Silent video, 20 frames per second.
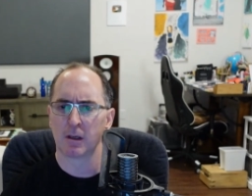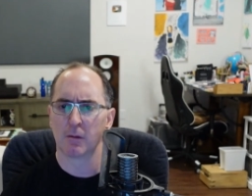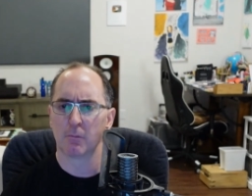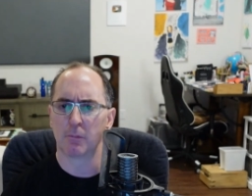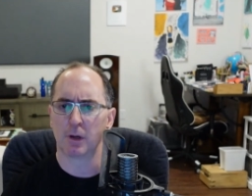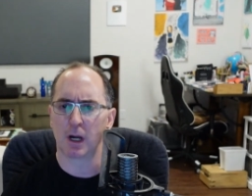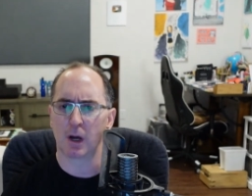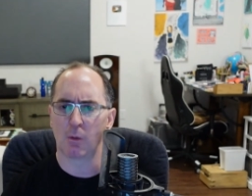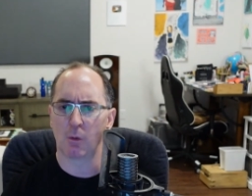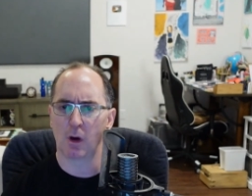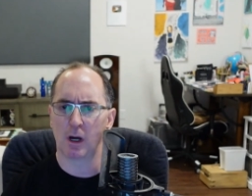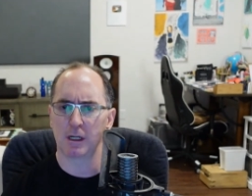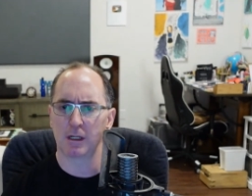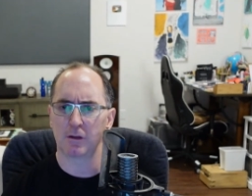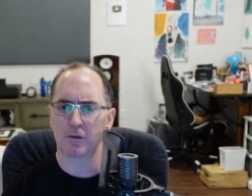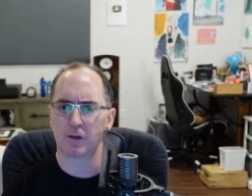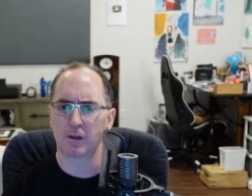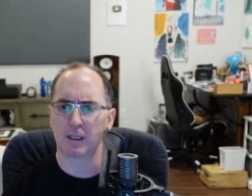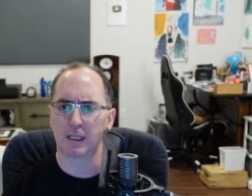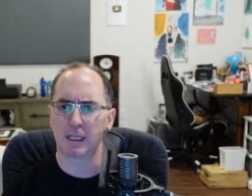But I wanted
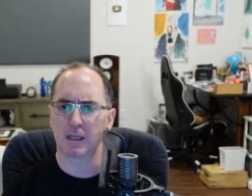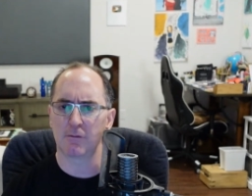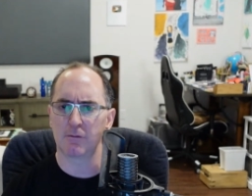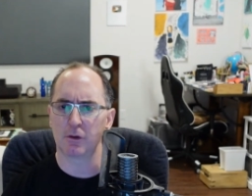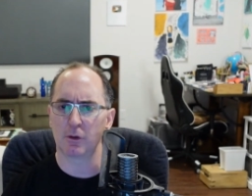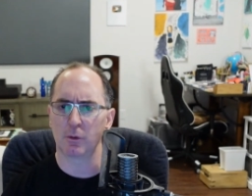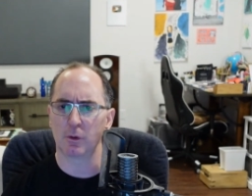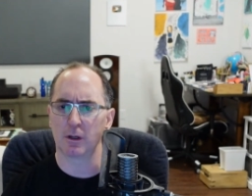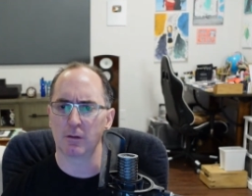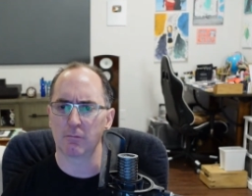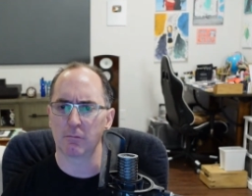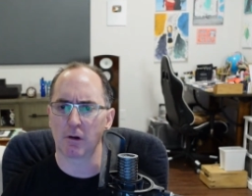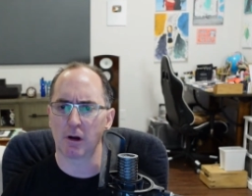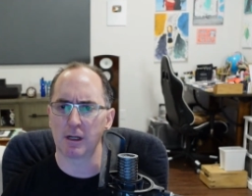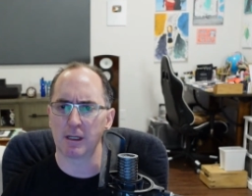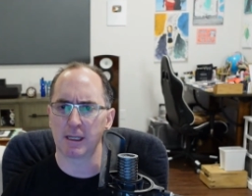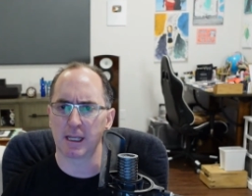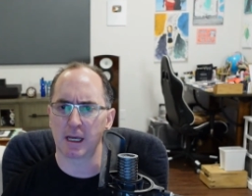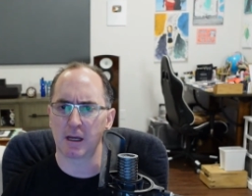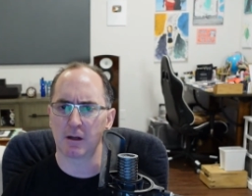to give you a
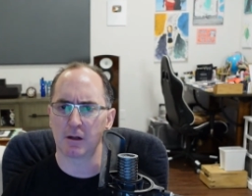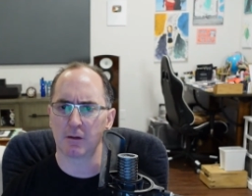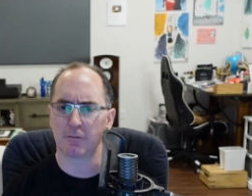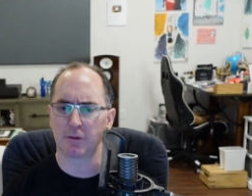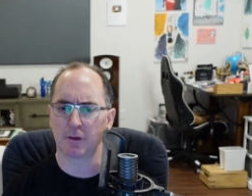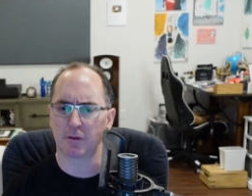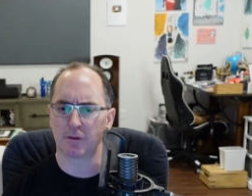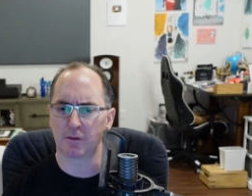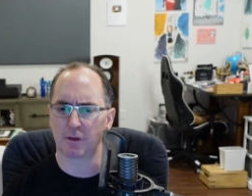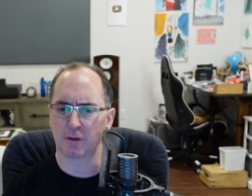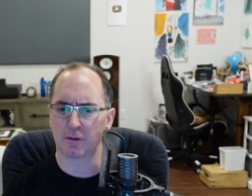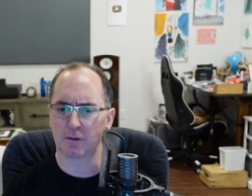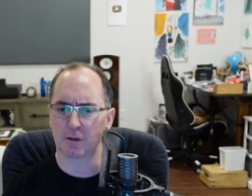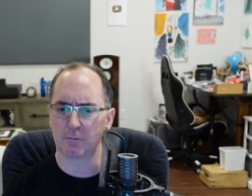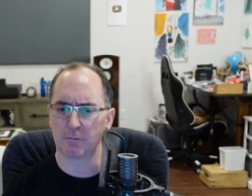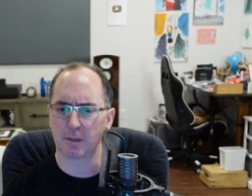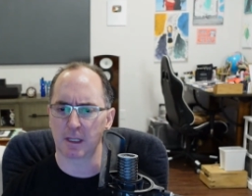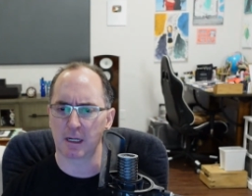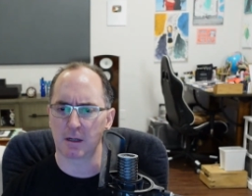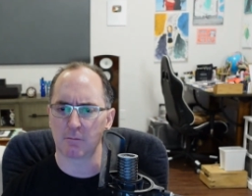rundown of the
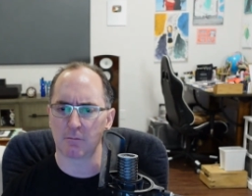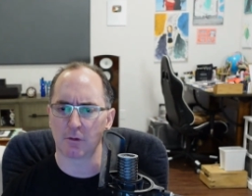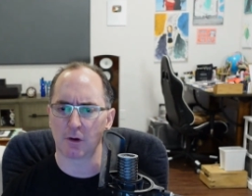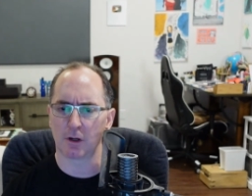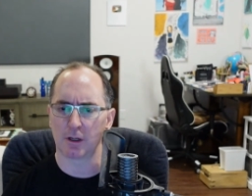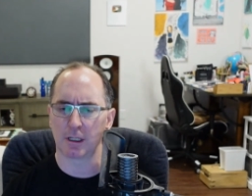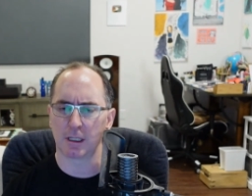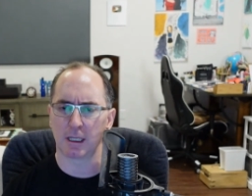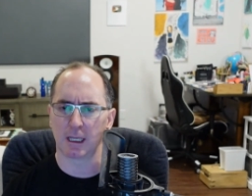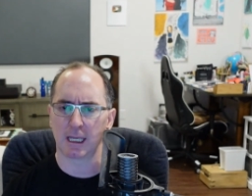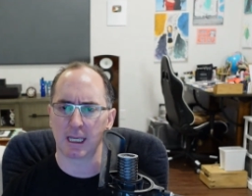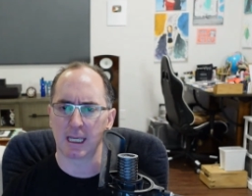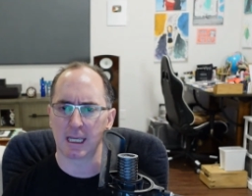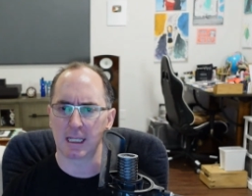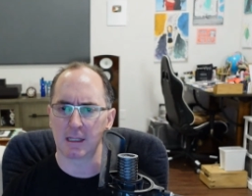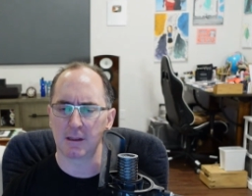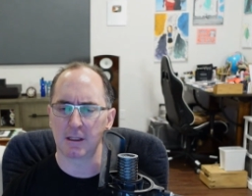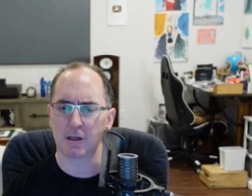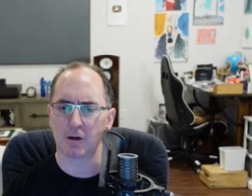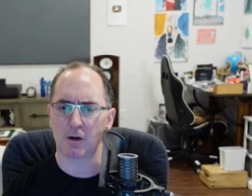system that I'm running
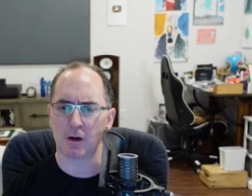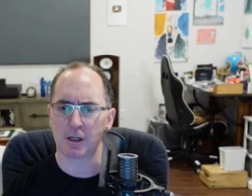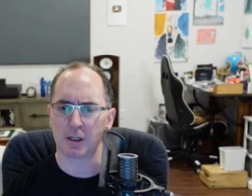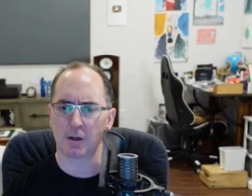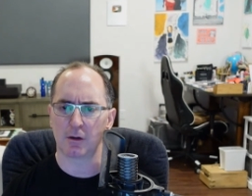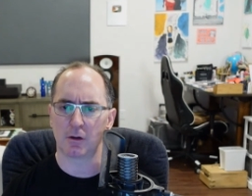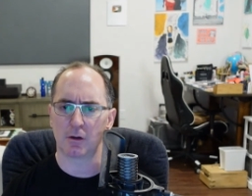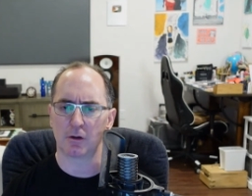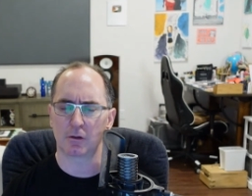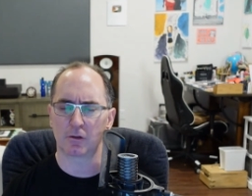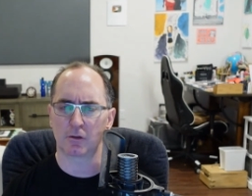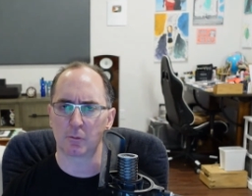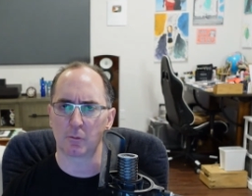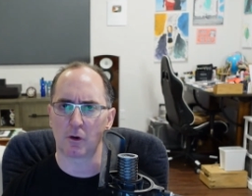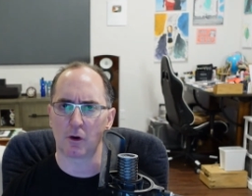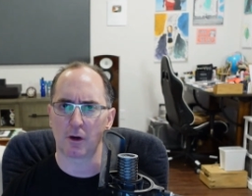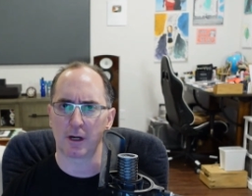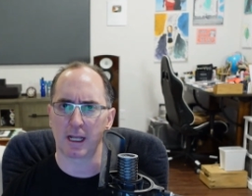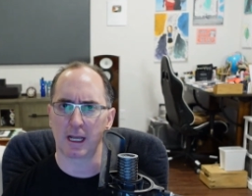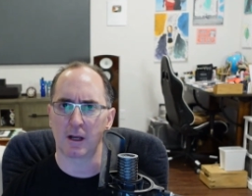in the AudioHawk
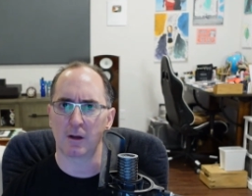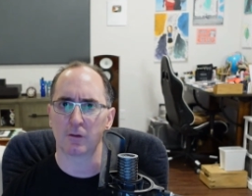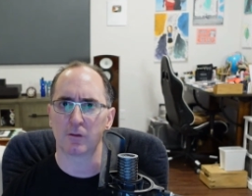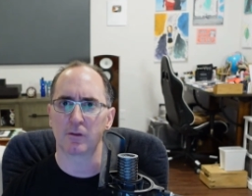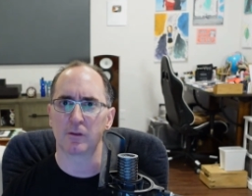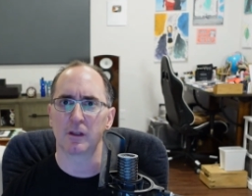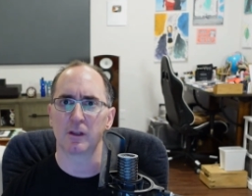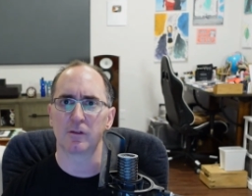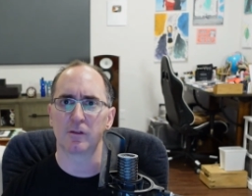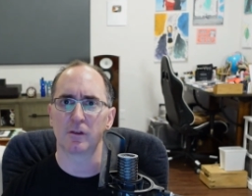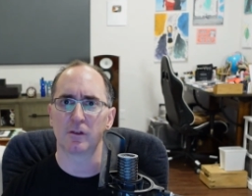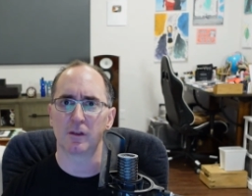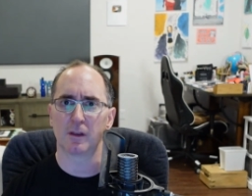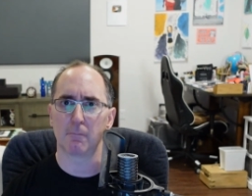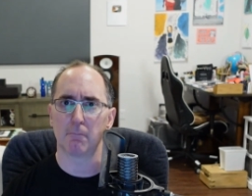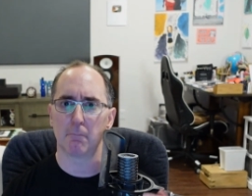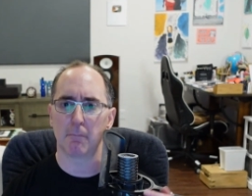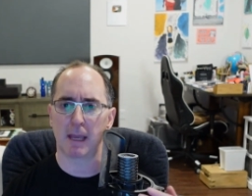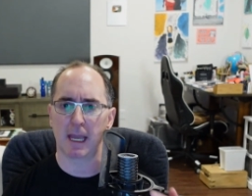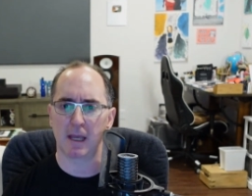Smart House. This is the
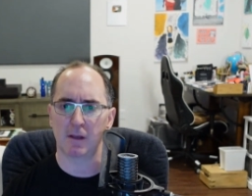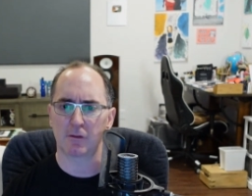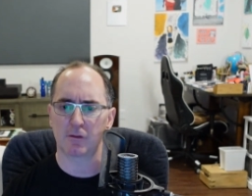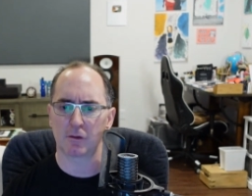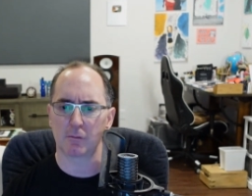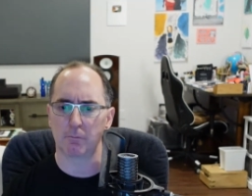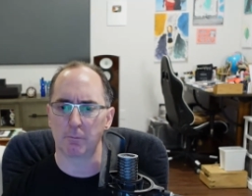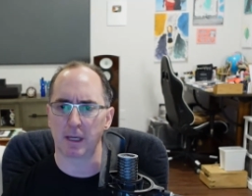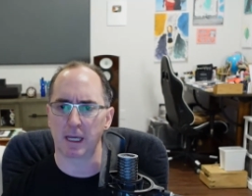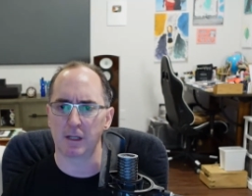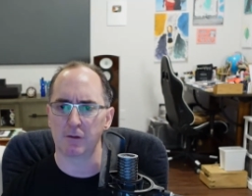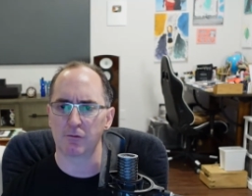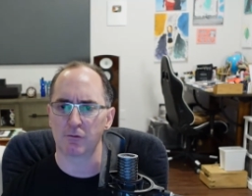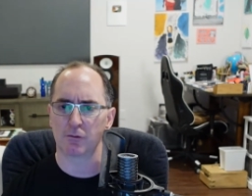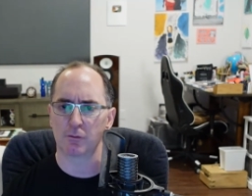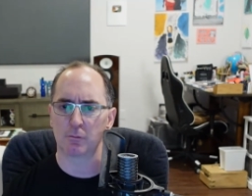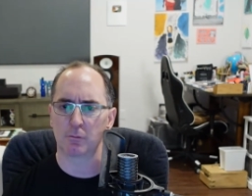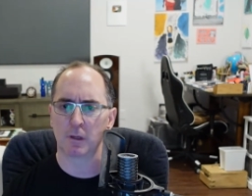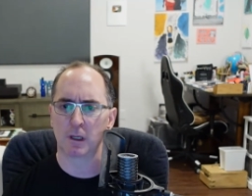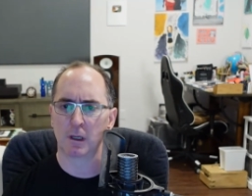master
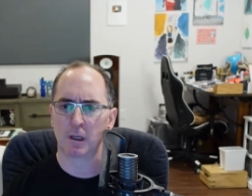bedroom.